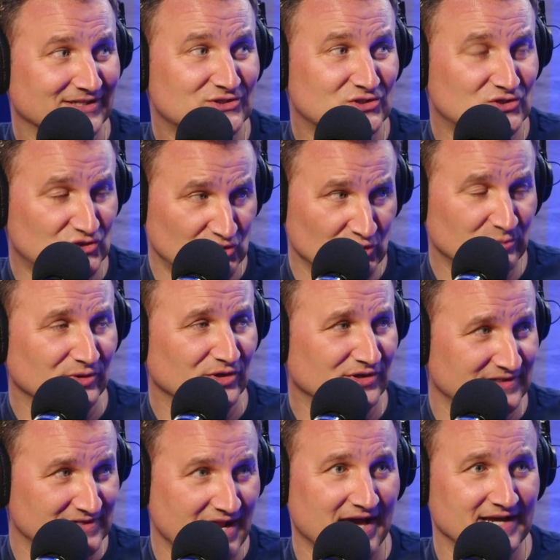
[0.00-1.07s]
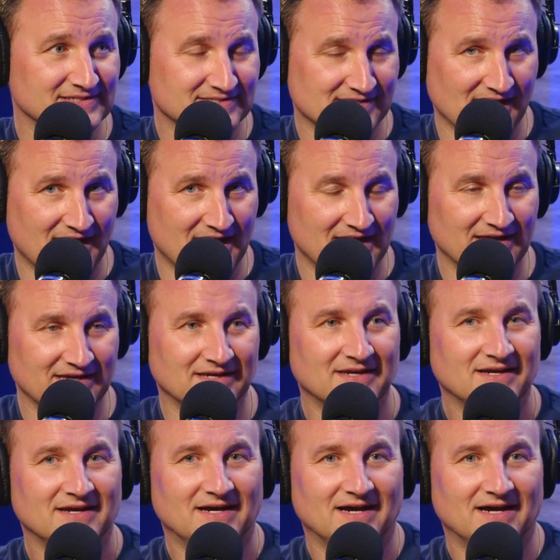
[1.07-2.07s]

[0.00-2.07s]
like super nice guy.